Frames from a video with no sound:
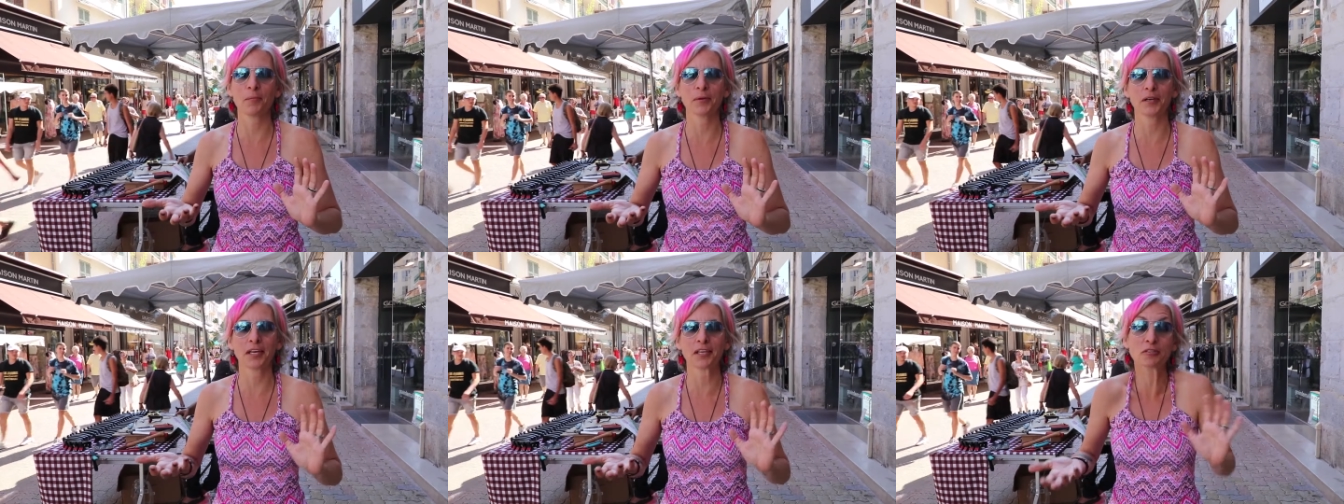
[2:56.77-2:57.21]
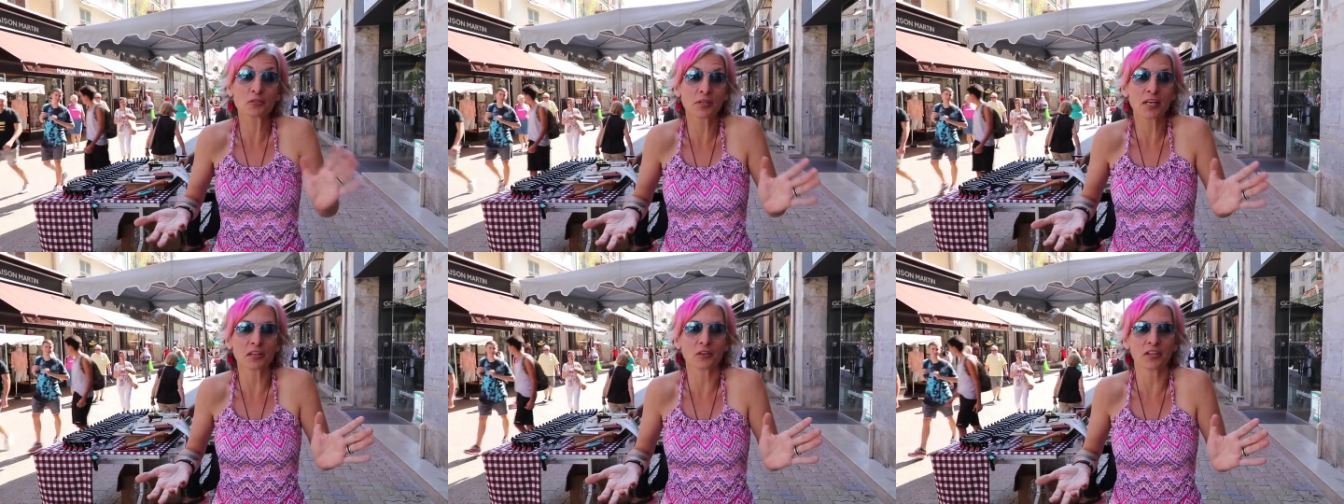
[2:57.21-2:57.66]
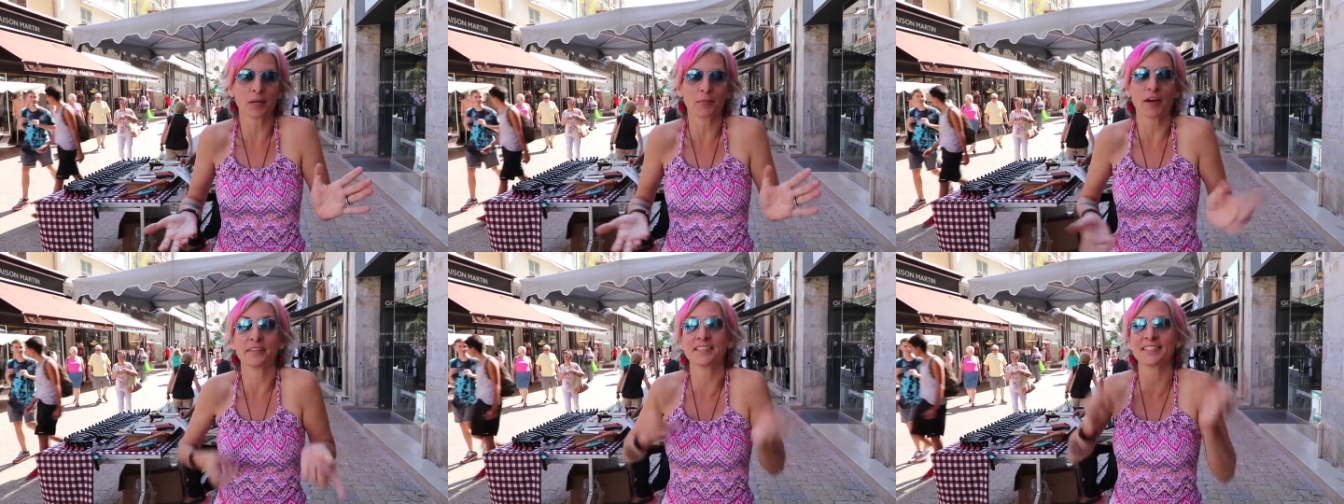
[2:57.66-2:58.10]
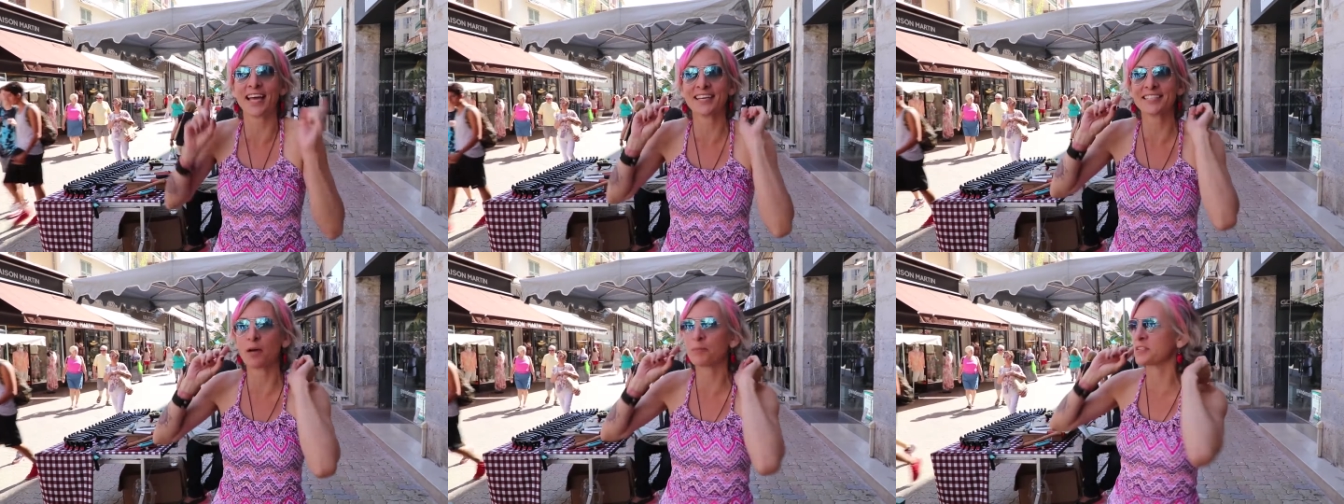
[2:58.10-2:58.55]
but enjoying learning about, and this guy
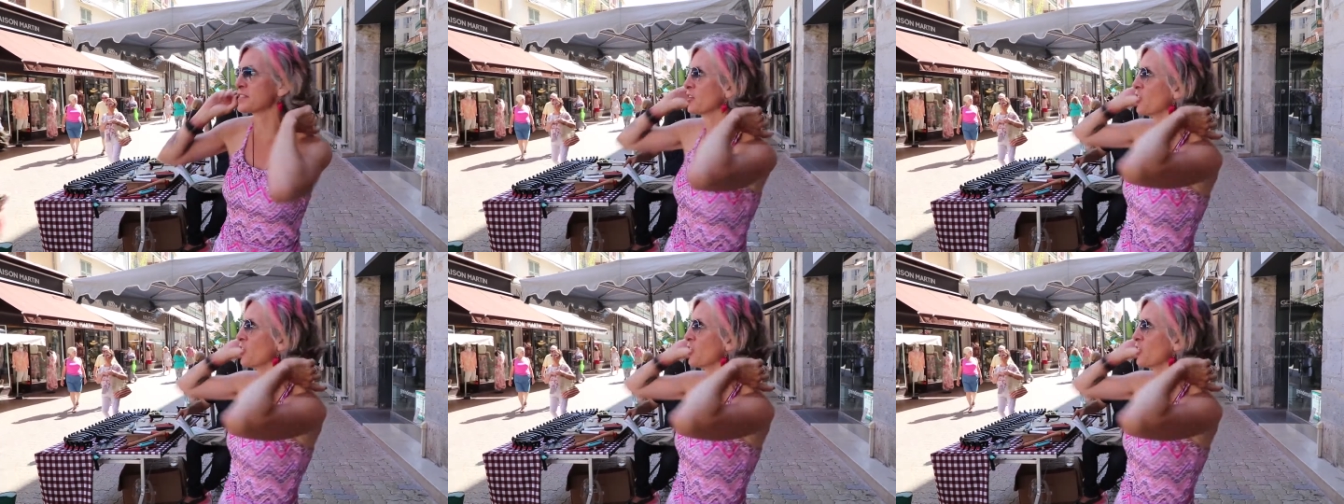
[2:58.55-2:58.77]
has helped us a